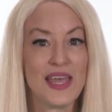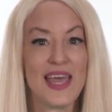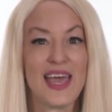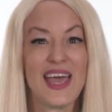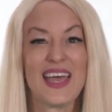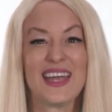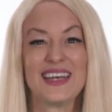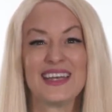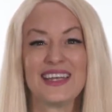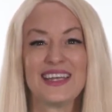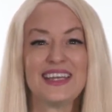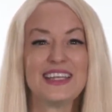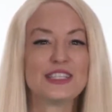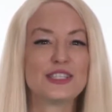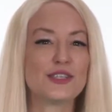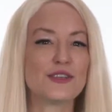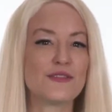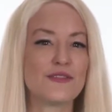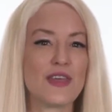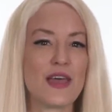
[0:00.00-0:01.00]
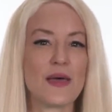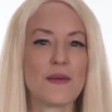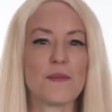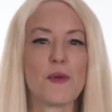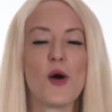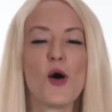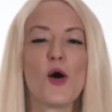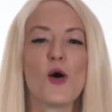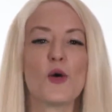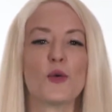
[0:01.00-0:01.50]
And each of them
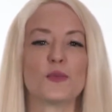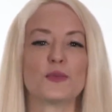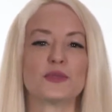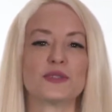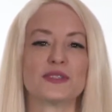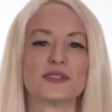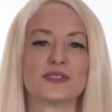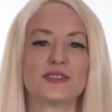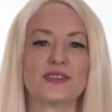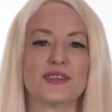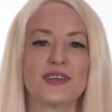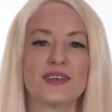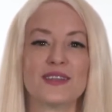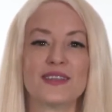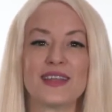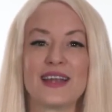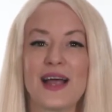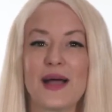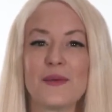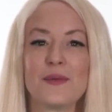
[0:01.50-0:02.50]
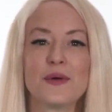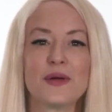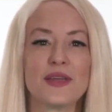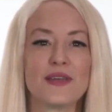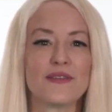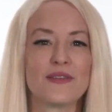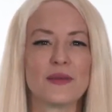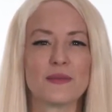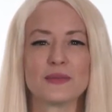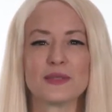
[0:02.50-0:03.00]
hopes that I will
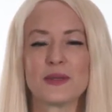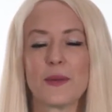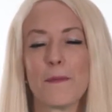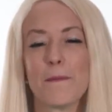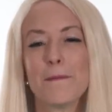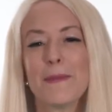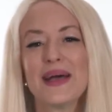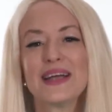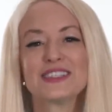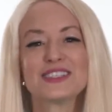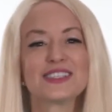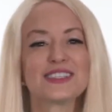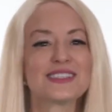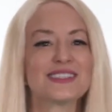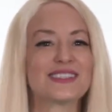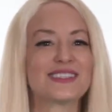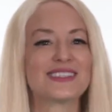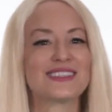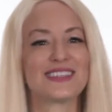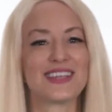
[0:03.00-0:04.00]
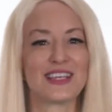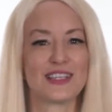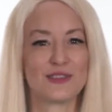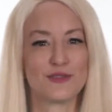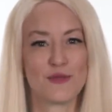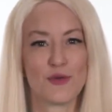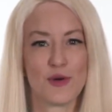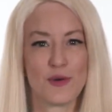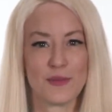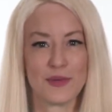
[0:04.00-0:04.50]
give them some magic success
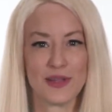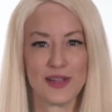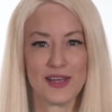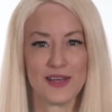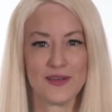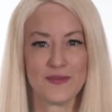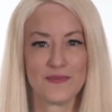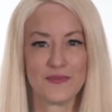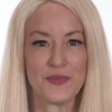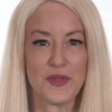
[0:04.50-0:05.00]
formula.